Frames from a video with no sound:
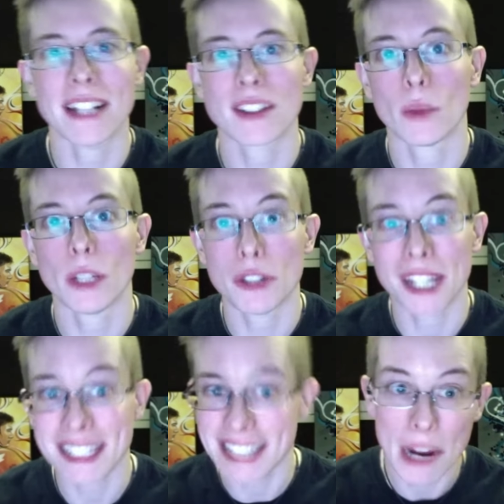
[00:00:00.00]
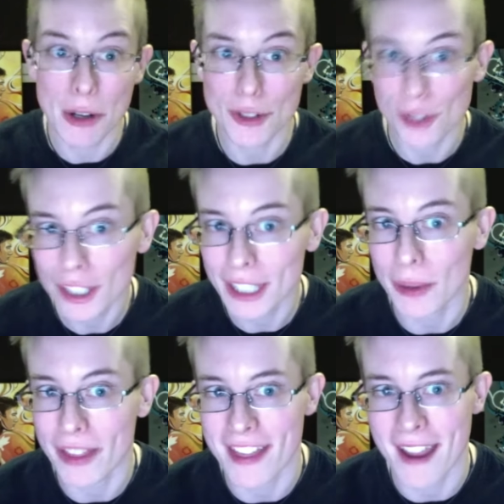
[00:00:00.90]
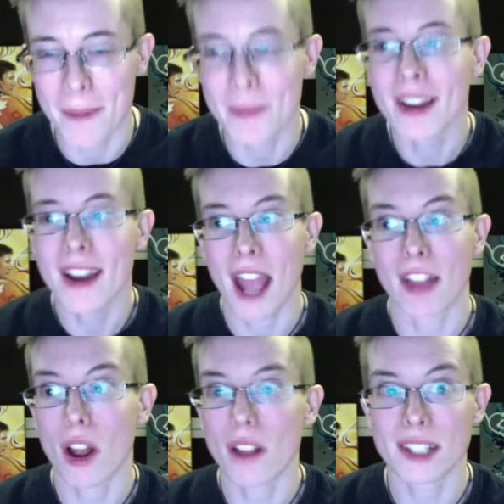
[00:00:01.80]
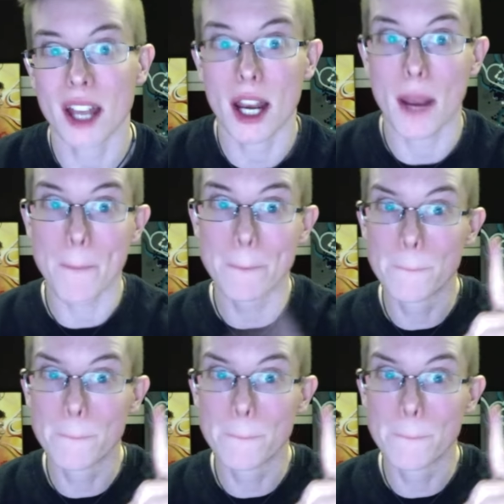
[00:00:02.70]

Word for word: So when you get down and dirty with them, and then all of a sudden,